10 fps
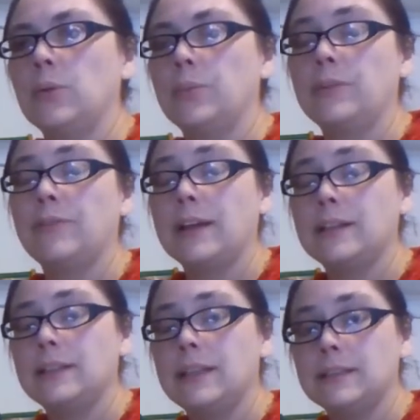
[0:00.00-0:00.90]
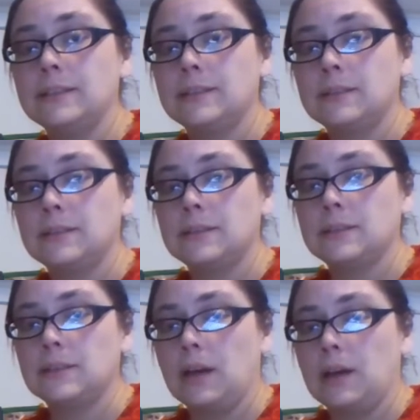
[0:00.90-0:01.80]
Provided
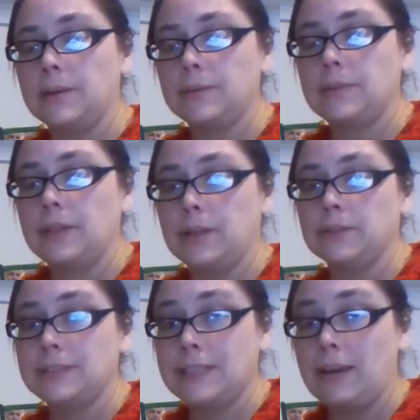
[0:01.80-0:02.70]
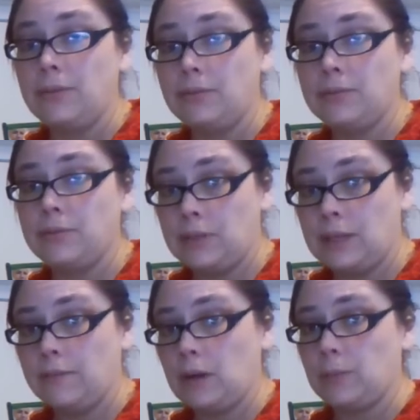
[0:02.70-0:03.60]
it's safe for the
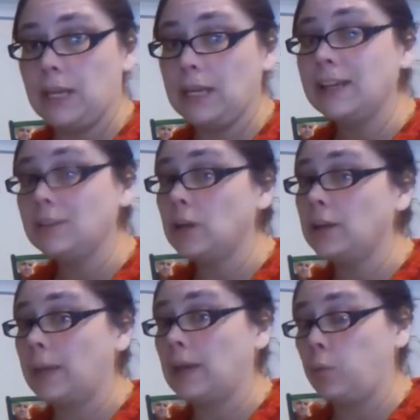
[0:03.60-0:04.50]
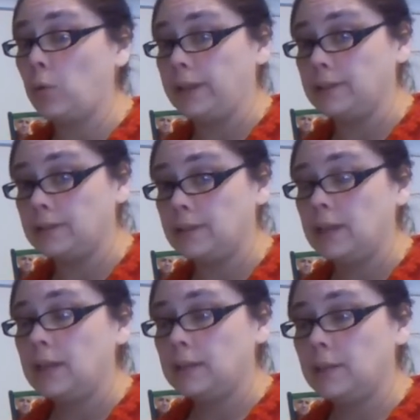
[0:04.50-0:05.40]
environment, and I try to make a point
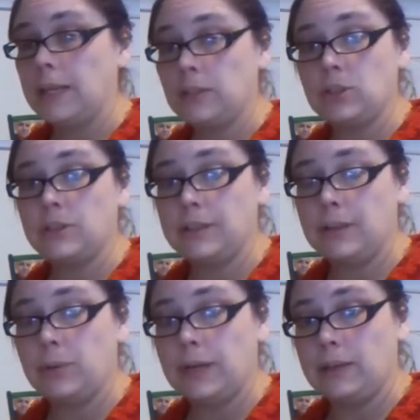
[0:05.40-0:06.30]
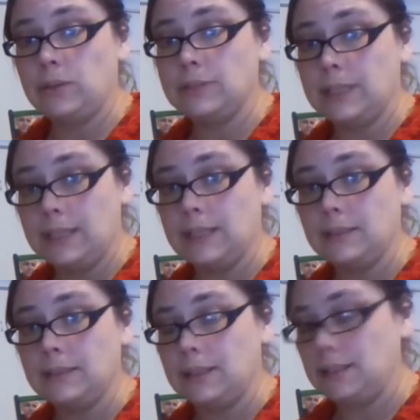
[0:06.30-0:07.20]
to make sure that what I use
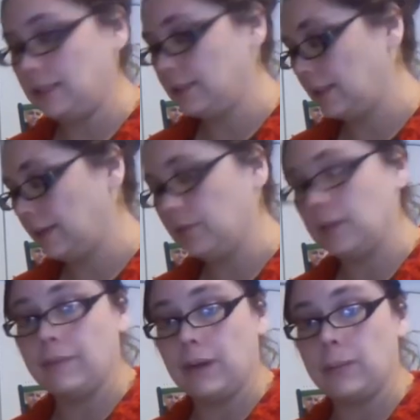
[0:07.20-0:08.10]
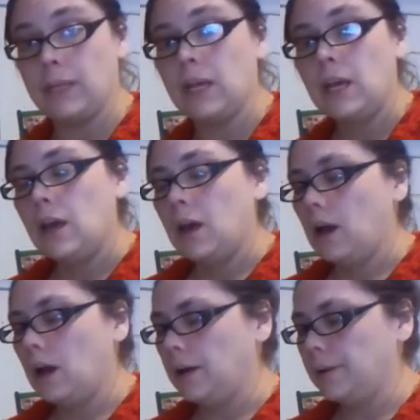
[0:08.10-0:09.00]
is indeed safe for the environment.
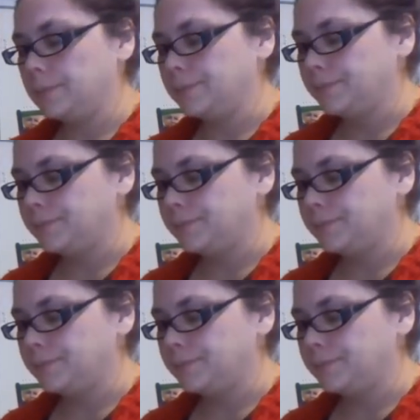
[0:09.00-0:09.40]
Um,